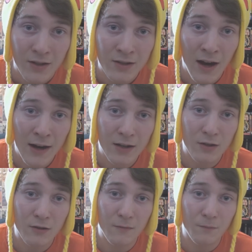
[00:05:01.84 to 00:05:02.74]
not
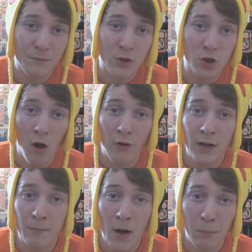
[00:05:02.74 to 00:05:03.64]
dolling
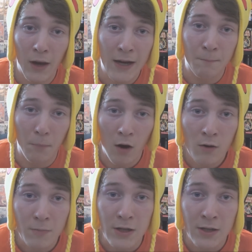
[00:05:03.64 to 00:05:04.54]
him up like
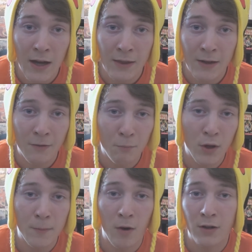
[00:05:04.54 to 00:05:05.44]
Barbie and then
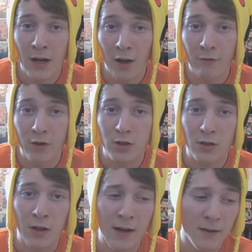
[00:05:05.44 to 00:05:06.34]
putting him on
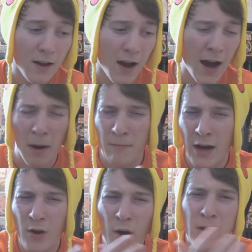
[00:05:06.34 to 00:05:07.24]
television. And I
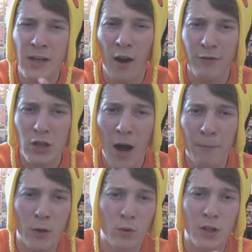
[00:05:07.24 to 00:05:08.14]
know I'm getting off
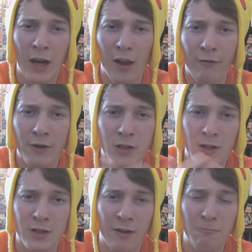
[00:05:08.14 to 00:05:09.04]
topic with the television
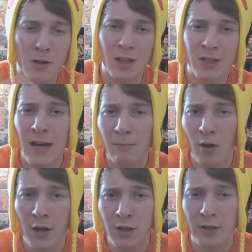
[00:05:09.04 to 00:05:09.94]
and stuff, but it's the same
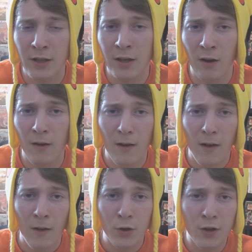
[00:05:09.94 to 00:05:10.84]
logic here
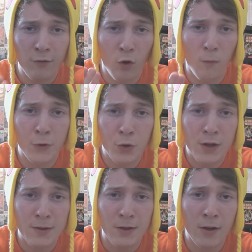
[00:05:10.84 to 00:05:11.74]
to
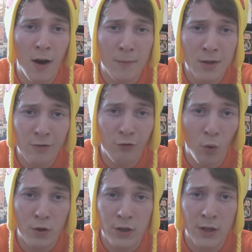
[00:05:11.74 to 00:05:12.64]
this anonymous
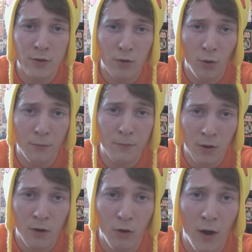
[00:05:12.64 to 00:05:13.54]
14-year-old
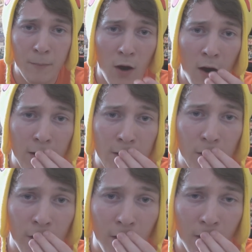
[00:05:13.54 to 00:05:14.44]
girl I'm talking
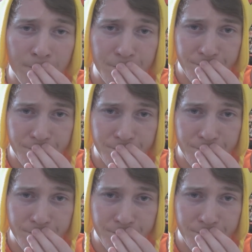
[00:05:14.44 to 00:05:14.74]
to here.